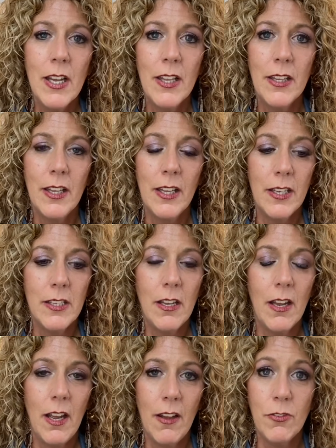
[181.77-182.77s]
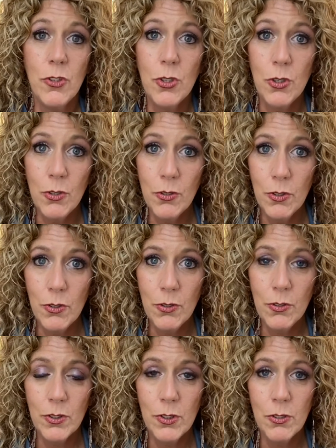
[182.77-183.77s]
that I have
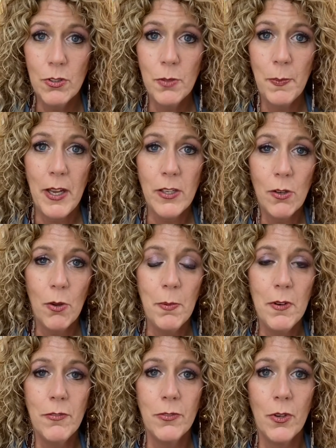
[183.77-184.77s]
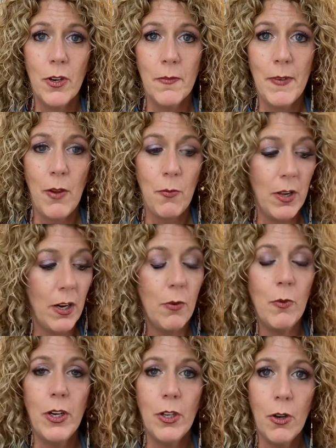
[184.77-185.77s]
two spots open for my
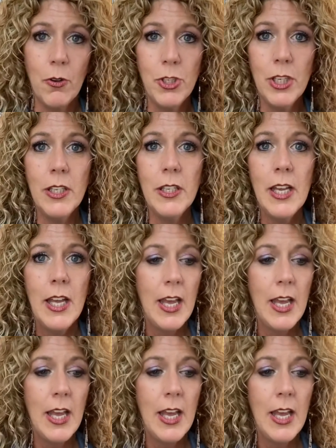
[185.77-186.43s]
one-on-one coaching,